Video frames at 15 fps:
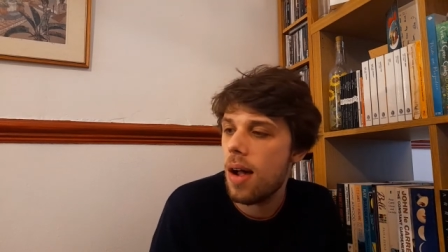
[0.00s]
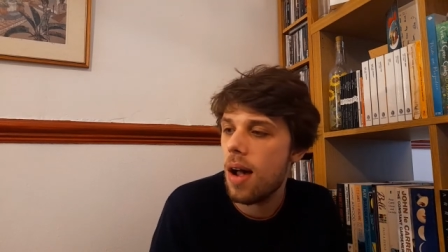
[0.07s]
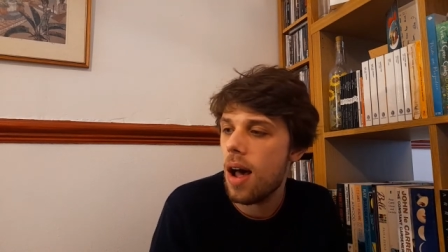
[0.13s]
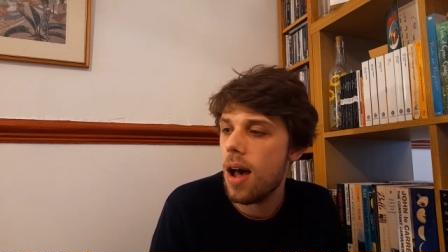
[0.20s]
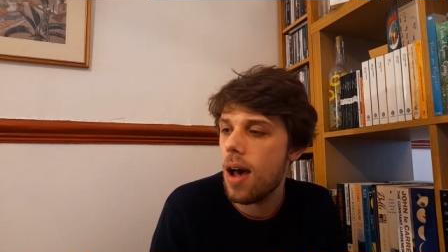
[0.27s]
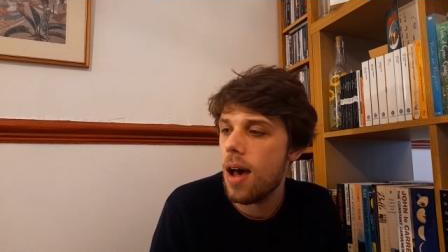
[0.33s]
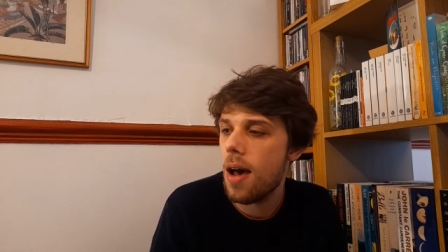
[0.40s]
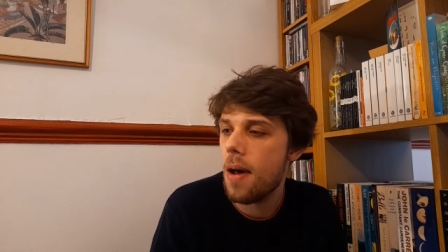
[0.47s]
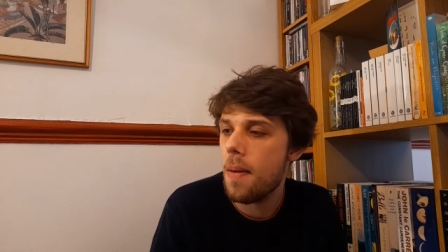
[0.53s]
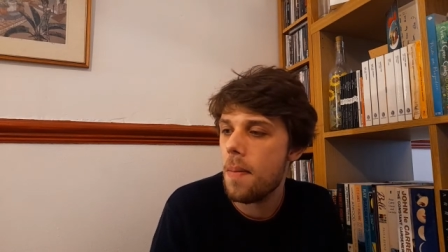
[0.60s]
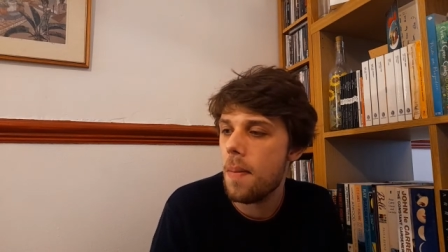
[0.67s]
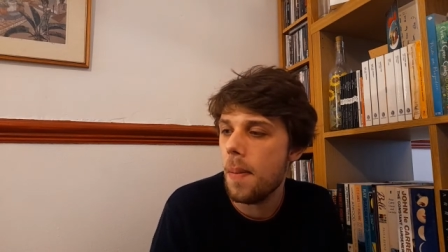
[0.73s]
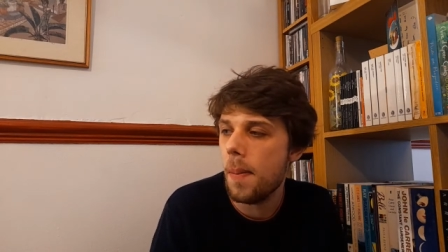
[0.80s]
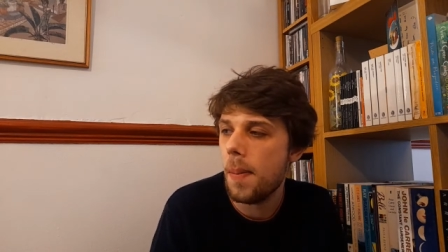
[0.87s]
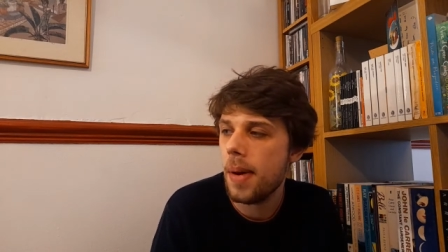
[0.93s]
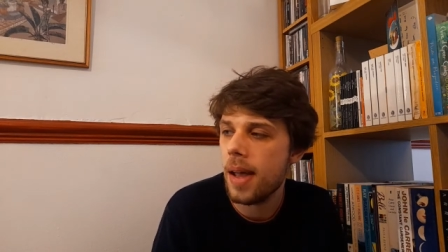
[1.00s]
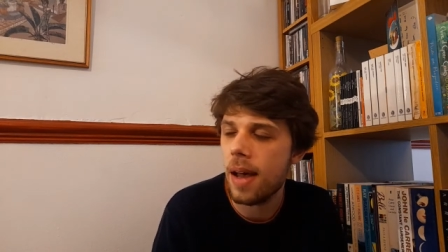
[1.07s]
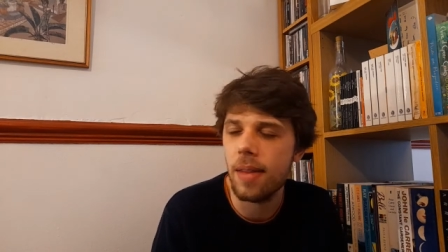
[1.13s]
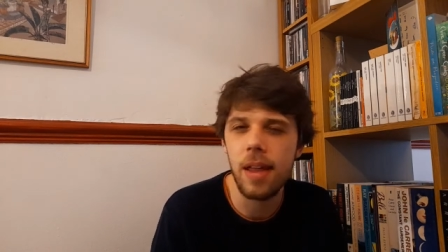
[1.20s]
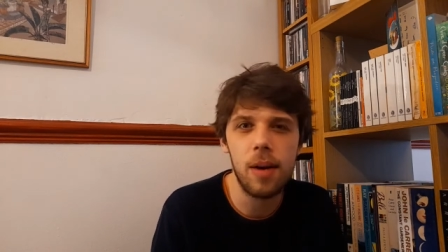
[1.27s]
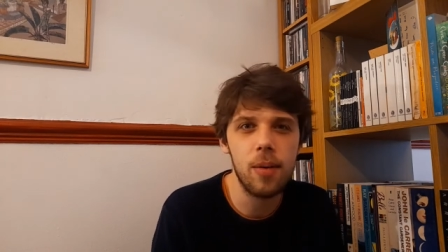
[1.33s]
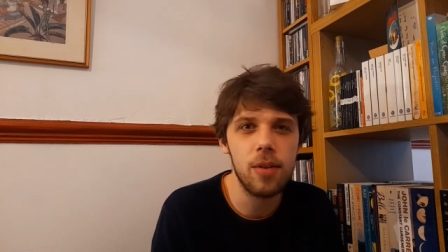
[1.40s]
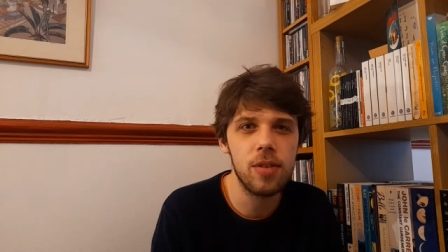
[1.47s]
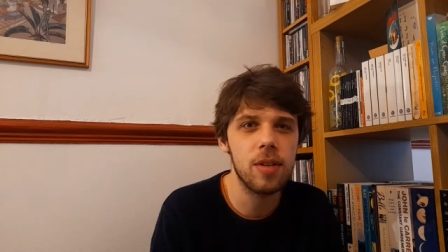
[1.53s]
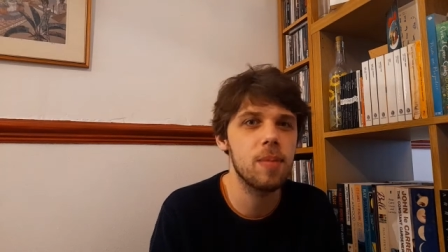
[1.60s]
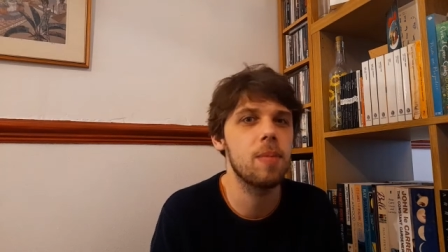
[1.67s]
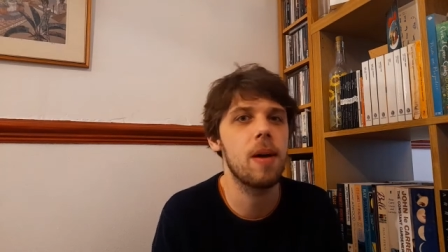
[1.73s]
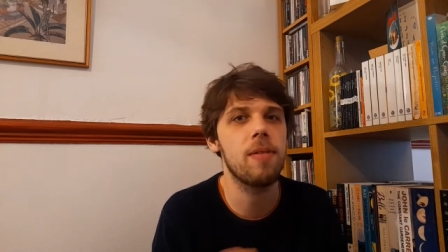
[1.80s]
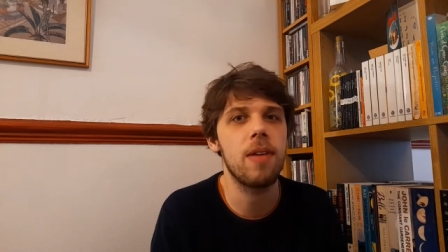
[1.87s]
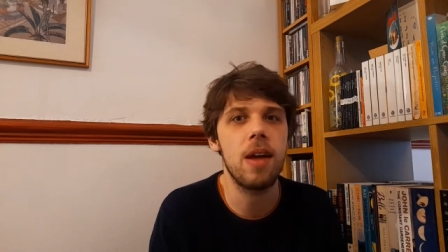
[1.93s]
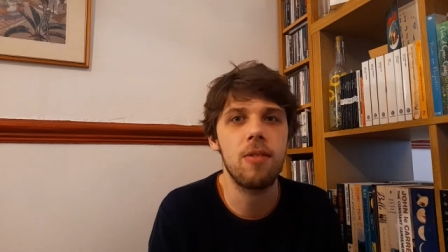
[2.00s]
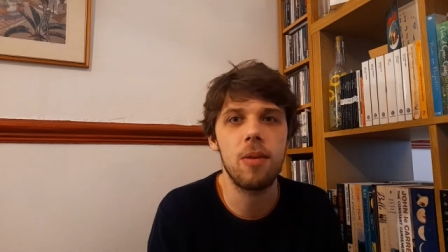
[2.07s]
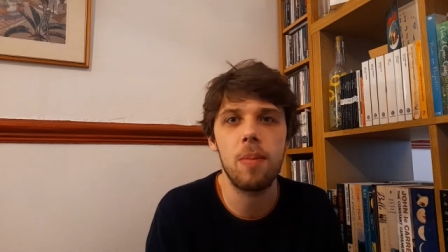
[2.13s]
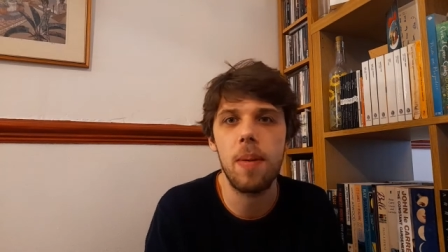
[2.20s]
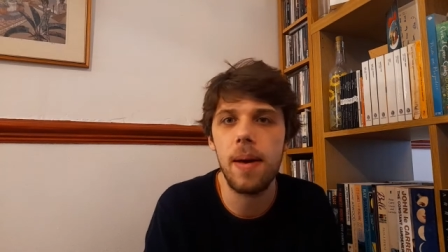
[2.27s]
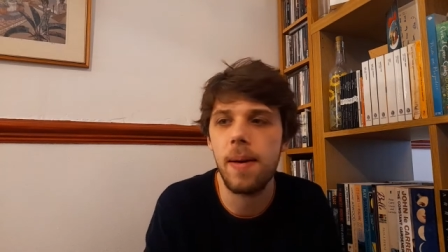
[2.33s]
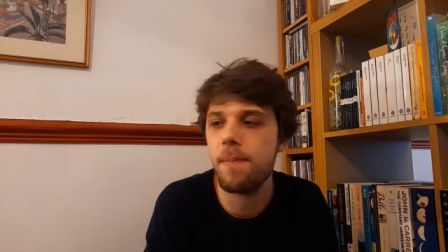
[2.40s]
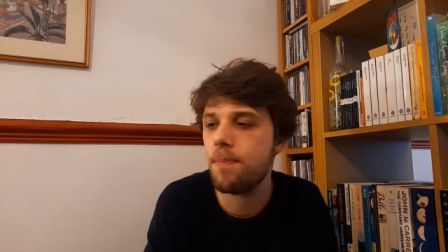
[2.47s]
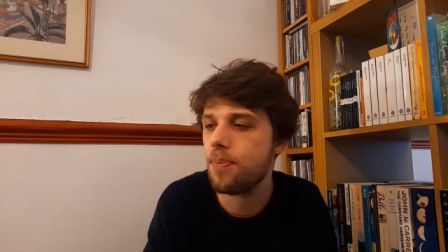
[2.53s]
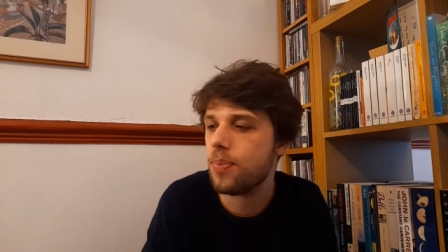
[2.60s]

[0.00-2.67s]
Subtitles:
But yeah, that was my favourite bit.